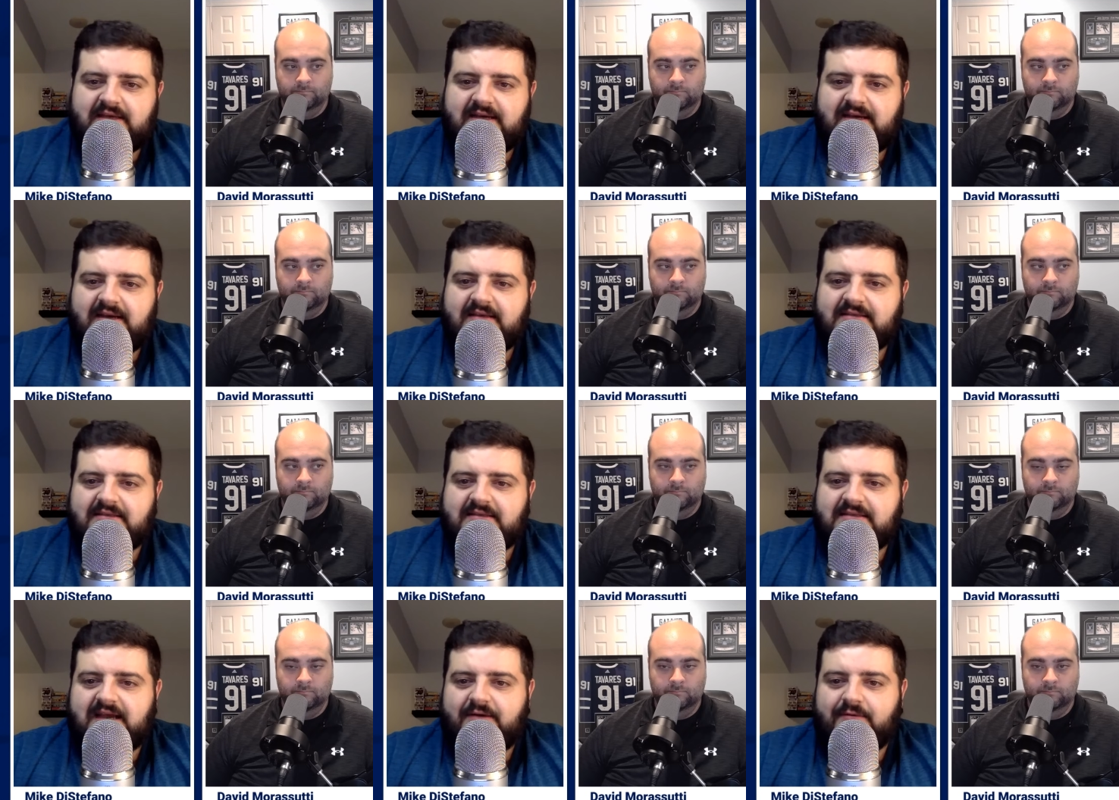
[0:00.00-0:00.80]
Speaker 1: uh, is,
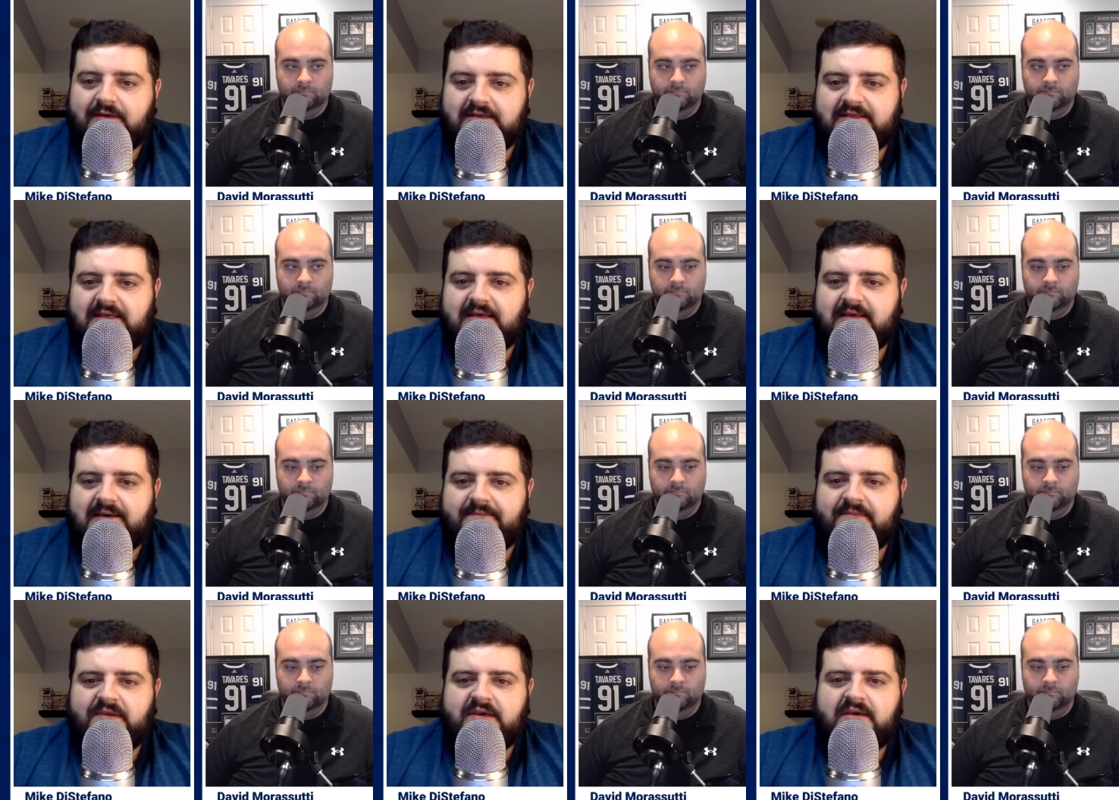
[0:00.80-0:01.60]
is how we could say that.
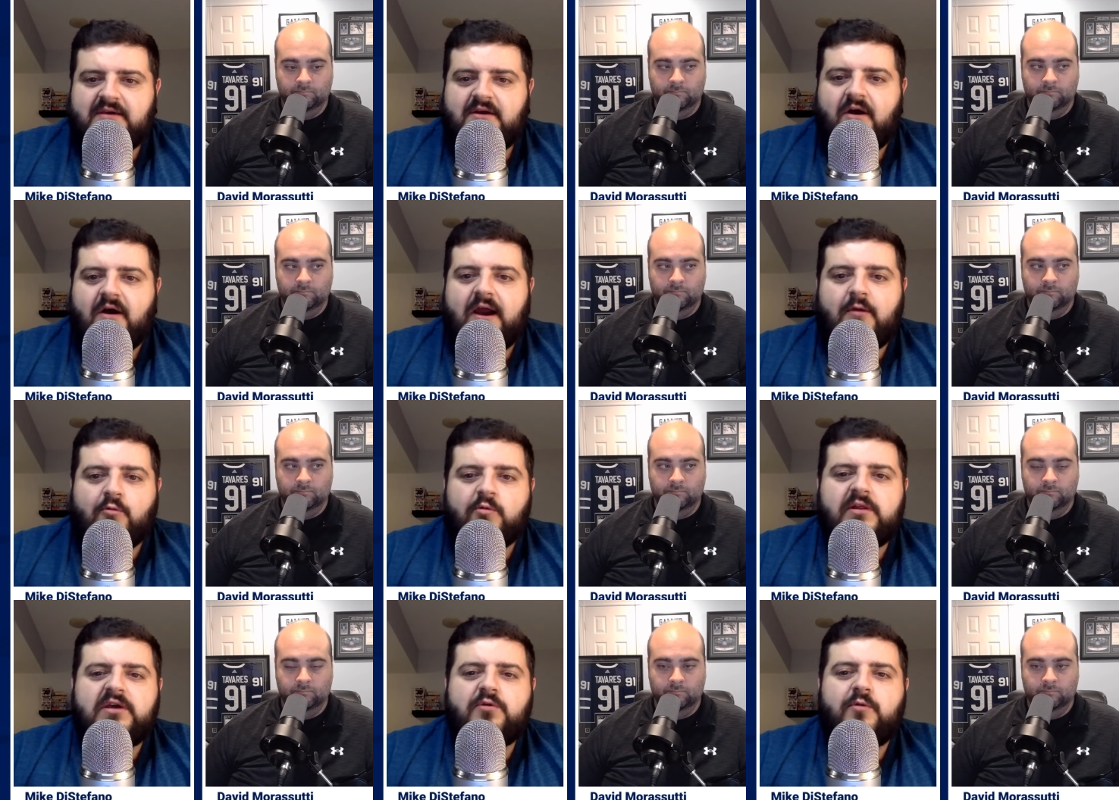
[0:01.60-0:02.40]
All right,
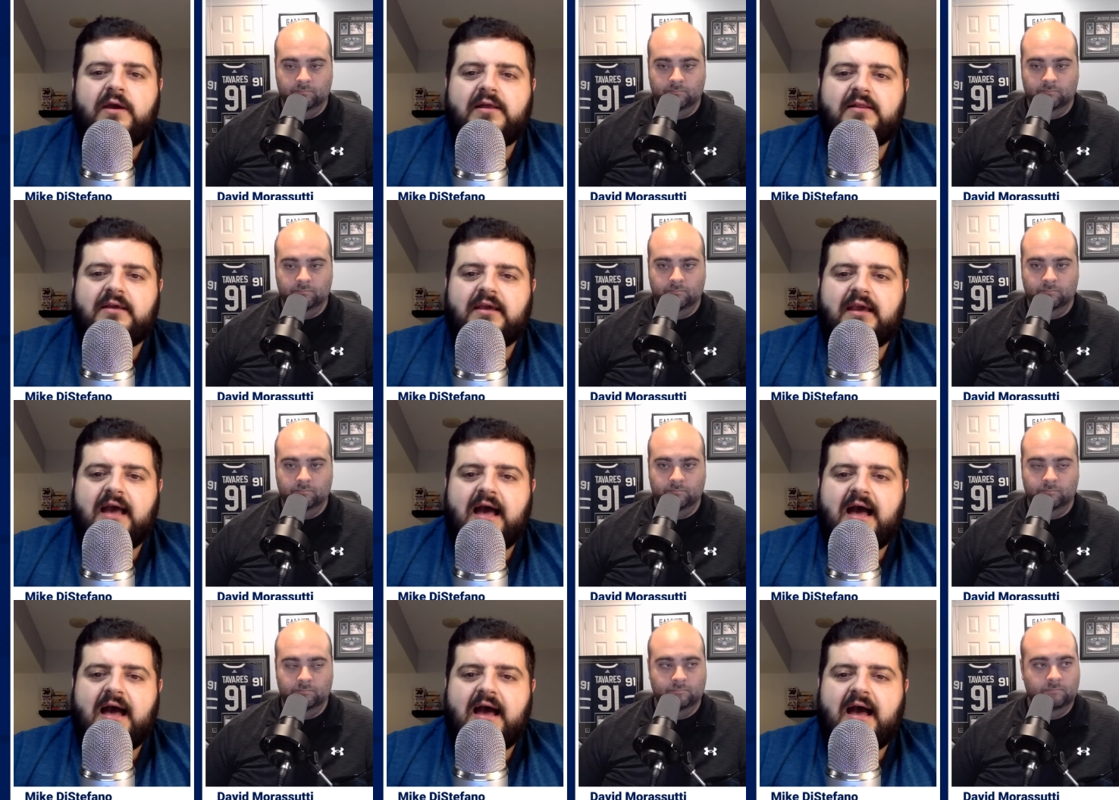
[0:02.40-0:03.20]
really quickly,
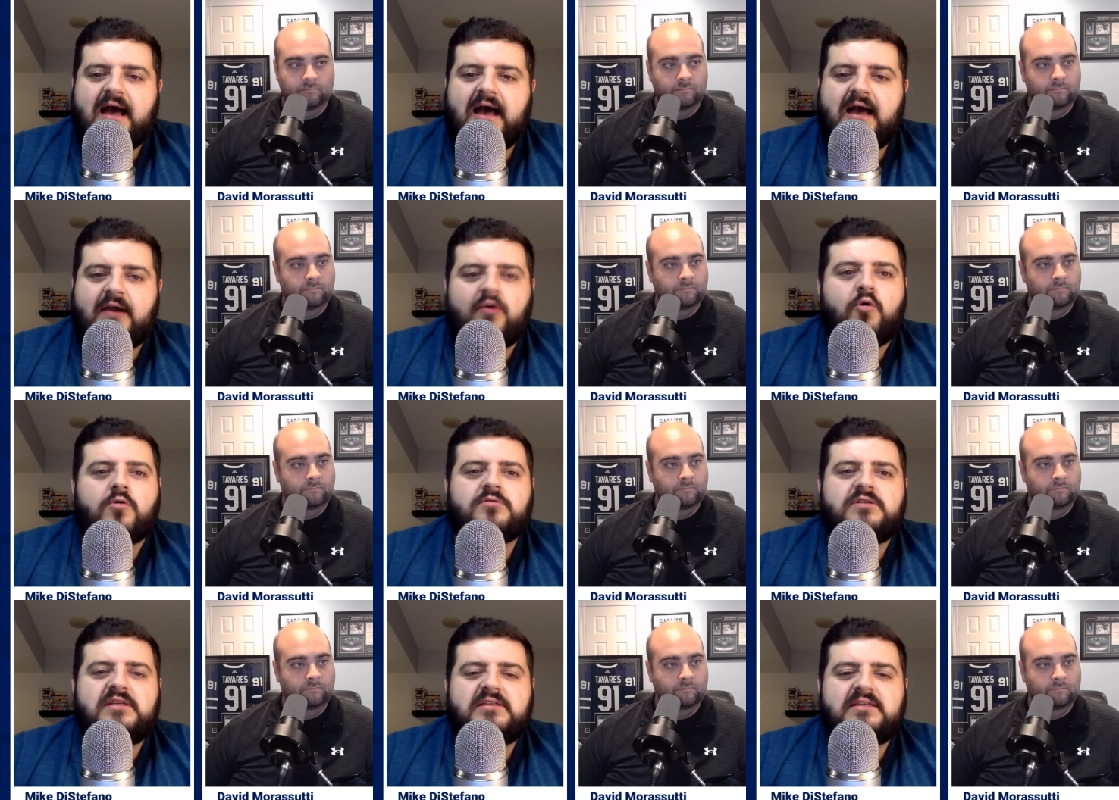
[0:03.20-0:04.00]
uh, quarter
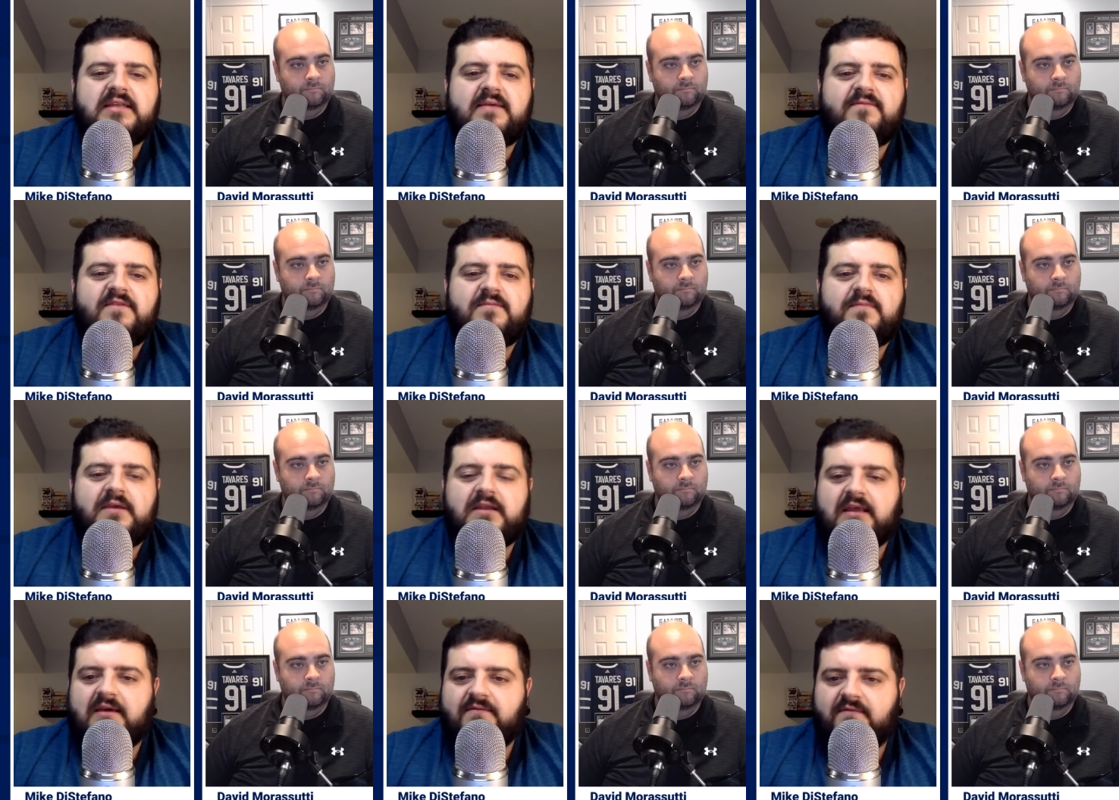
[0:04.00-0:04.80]
season MVP,
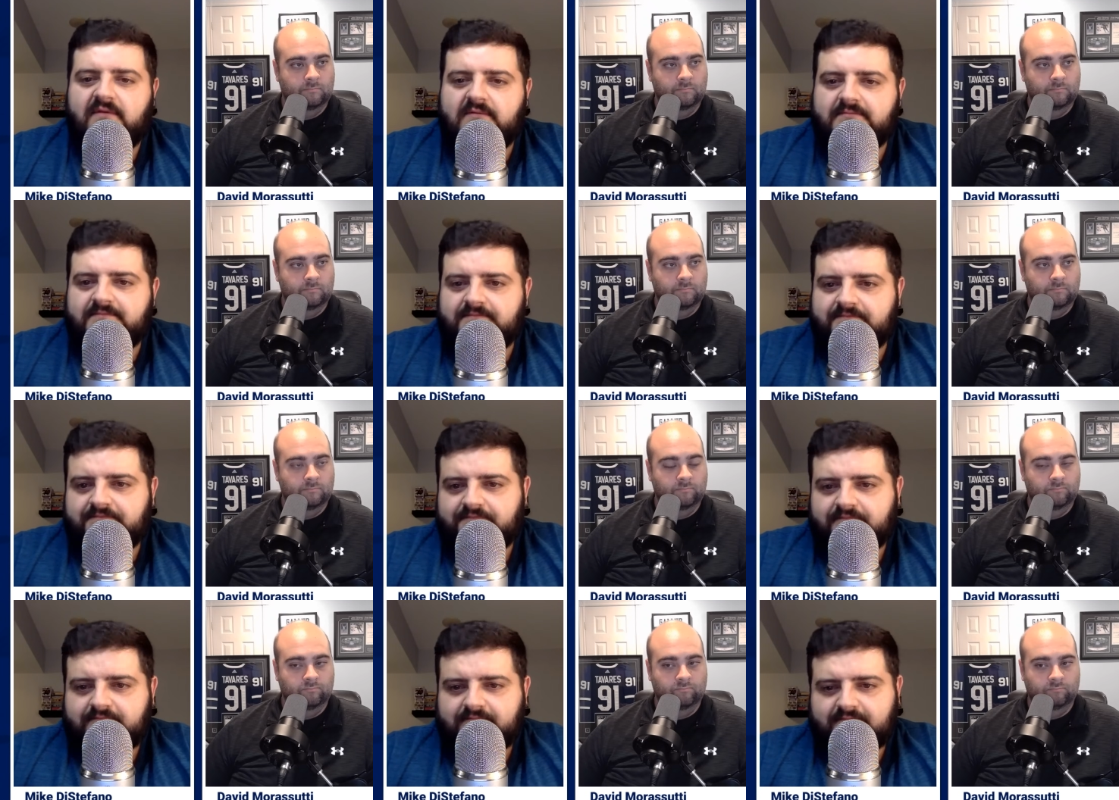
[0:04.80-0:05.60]
Dave.
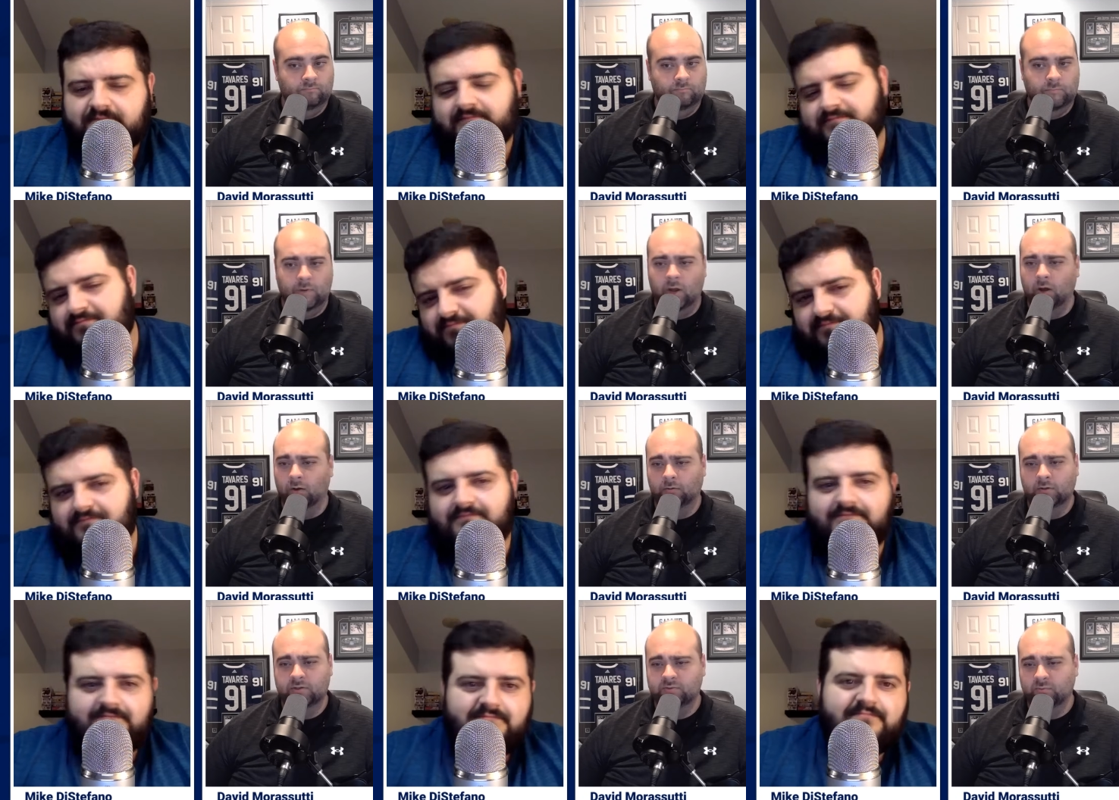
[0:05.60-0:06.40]
Speaker 2: Oh,
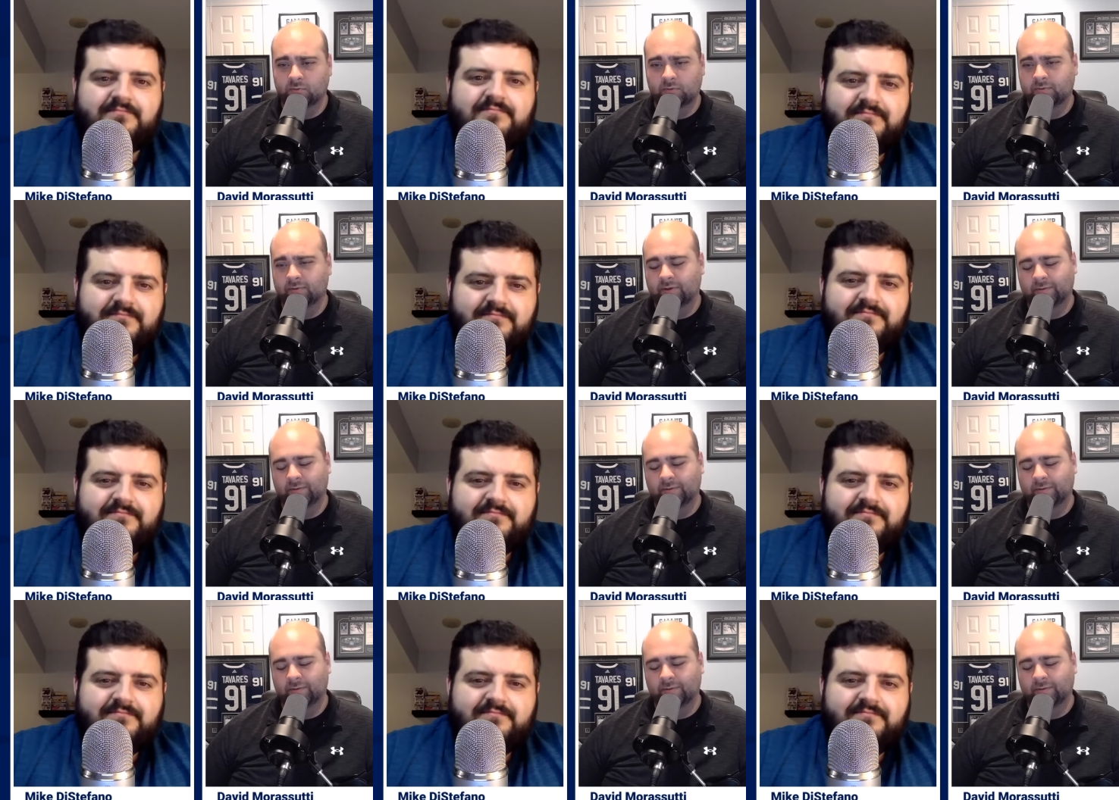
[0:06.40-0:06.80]
it's well,